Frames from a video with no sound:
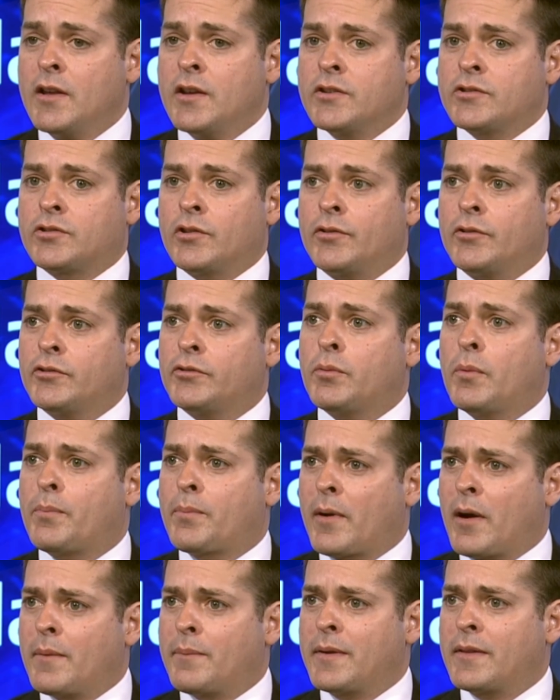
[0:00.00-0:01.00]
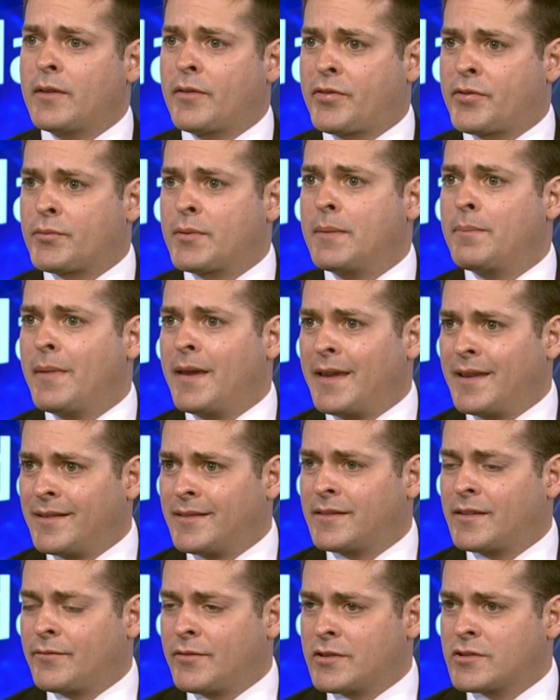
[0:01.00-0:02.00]
So those will probably be the 3
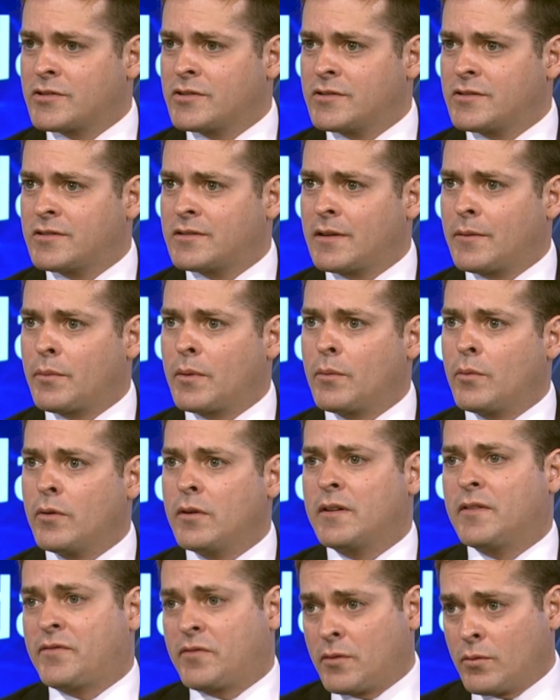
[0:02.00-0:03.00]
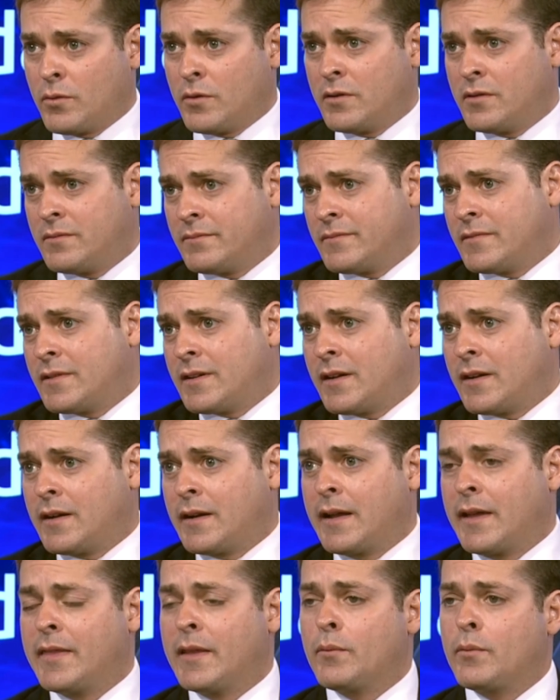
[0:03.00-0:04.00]
main divisions that we would, if you would,
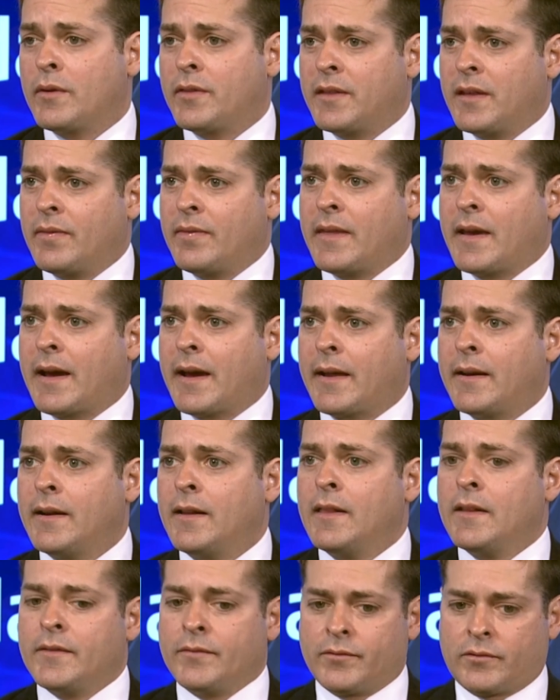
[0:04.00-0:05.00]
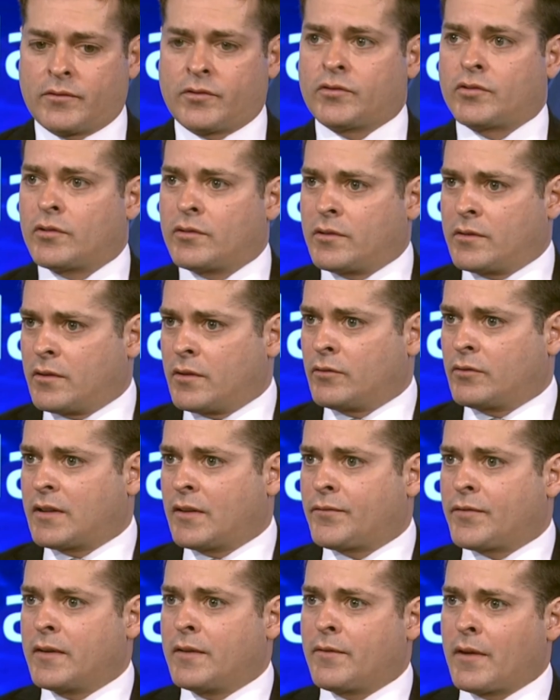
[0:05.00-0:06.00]
and then within that, certain
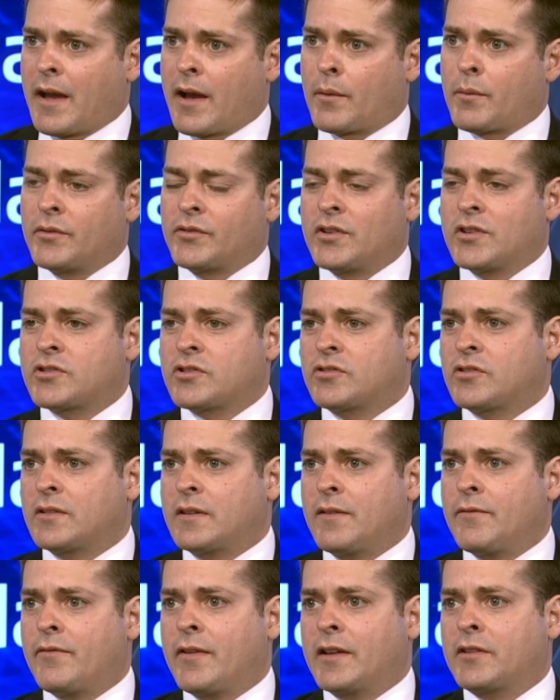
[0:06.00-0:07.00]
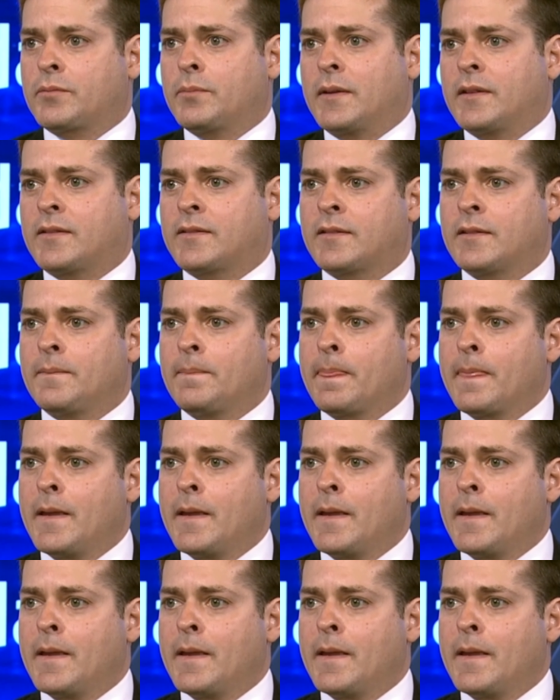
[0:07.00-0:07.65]
different acquisitions and investments.